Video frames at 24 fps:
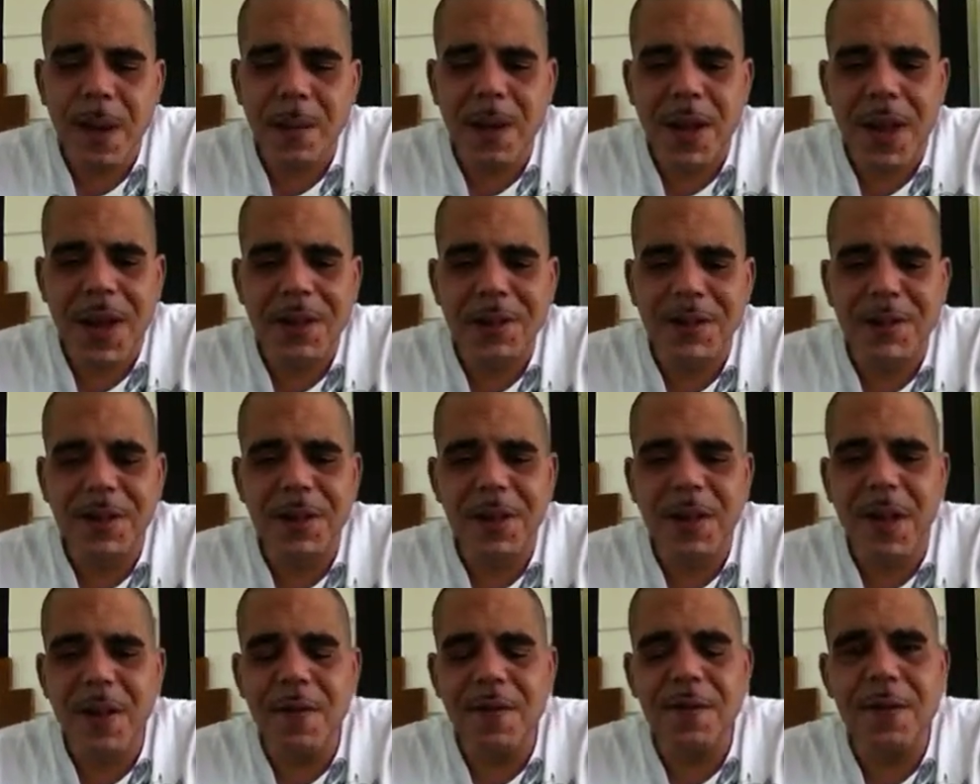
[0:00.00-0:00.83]
And I
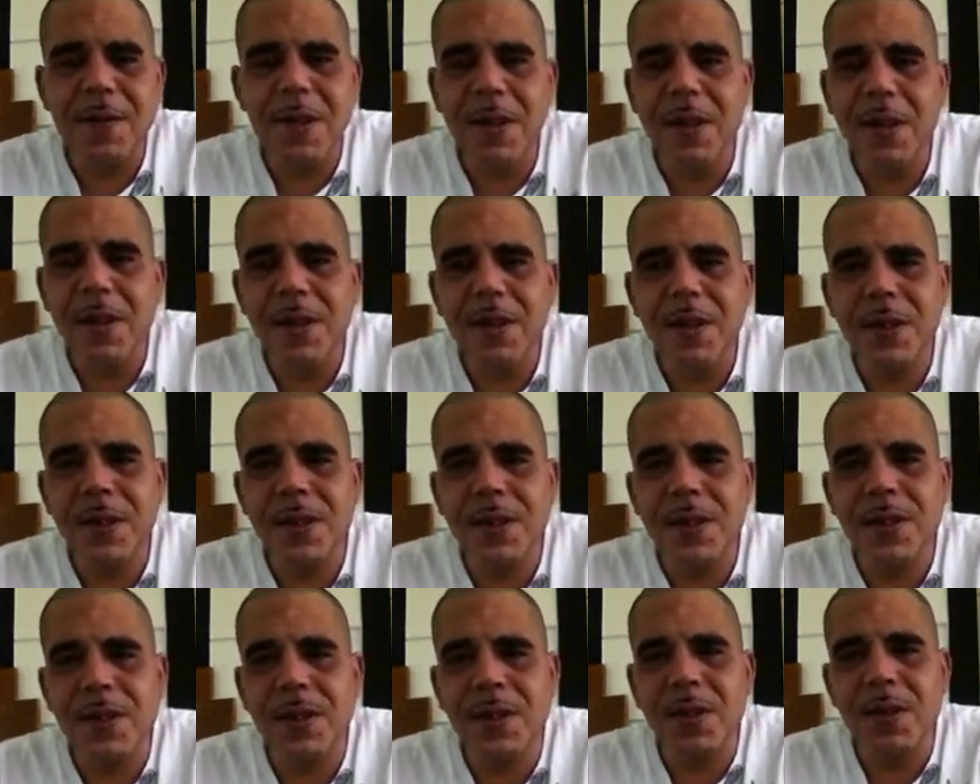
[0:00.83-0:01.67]
just love the
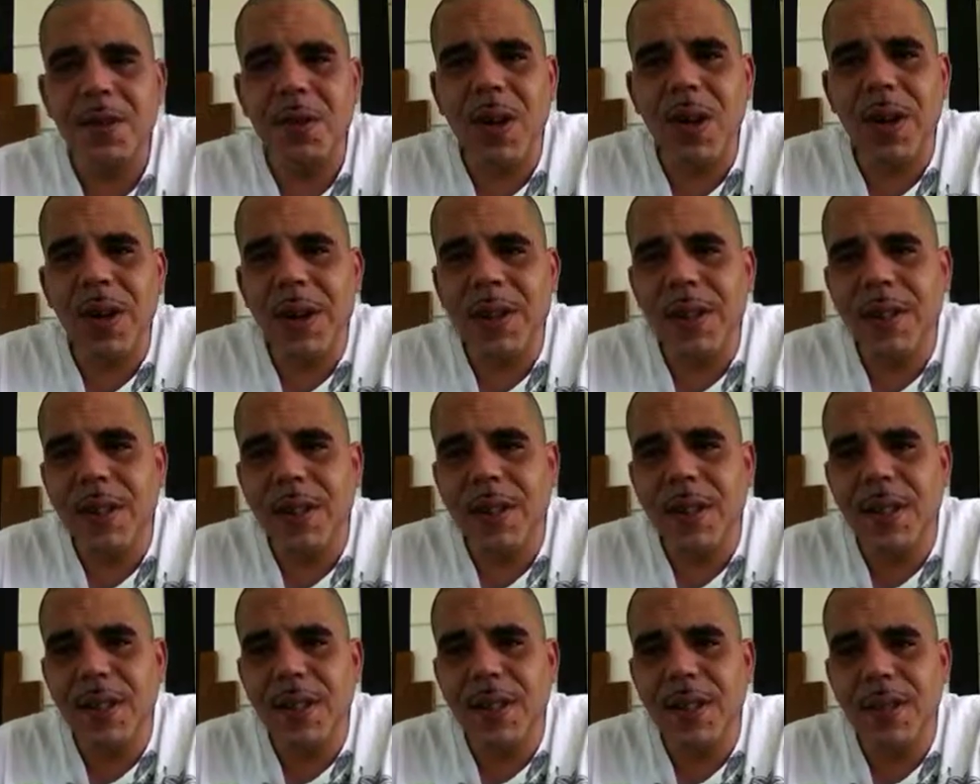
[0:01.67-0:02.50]
way they
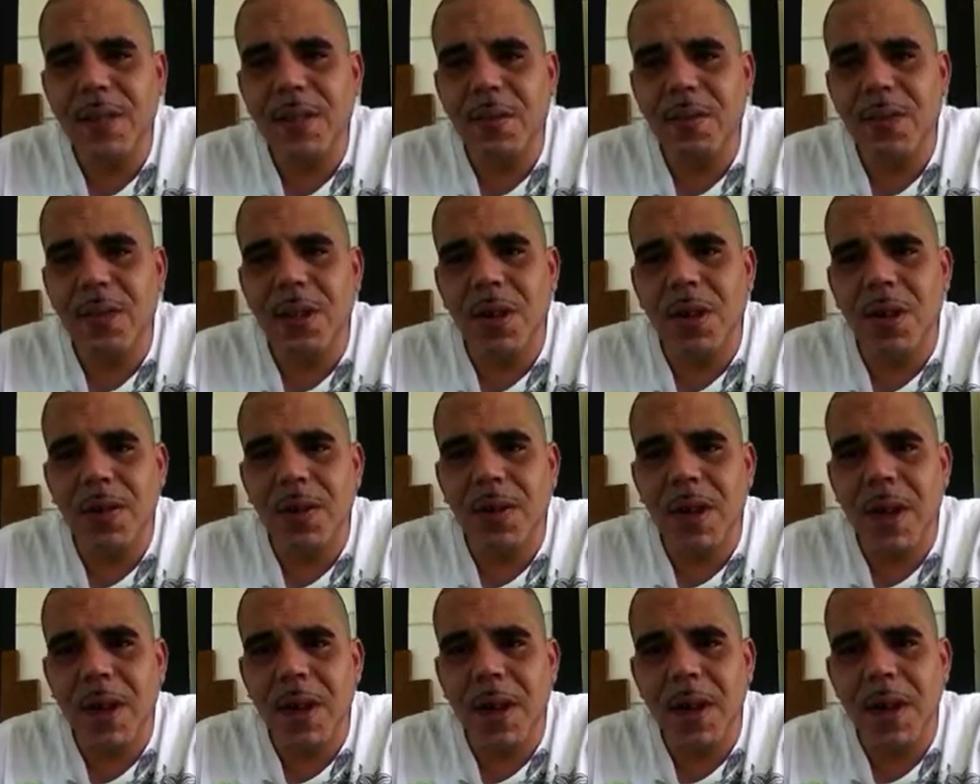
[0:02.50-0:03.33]
teach the Word
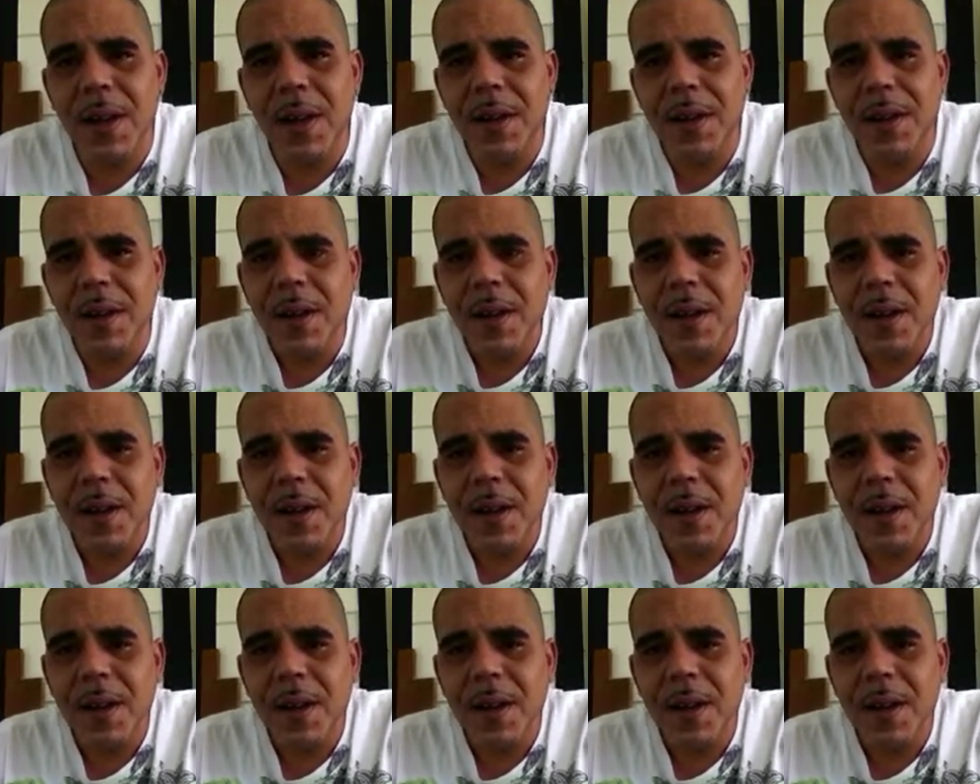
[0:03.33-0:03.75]
of God,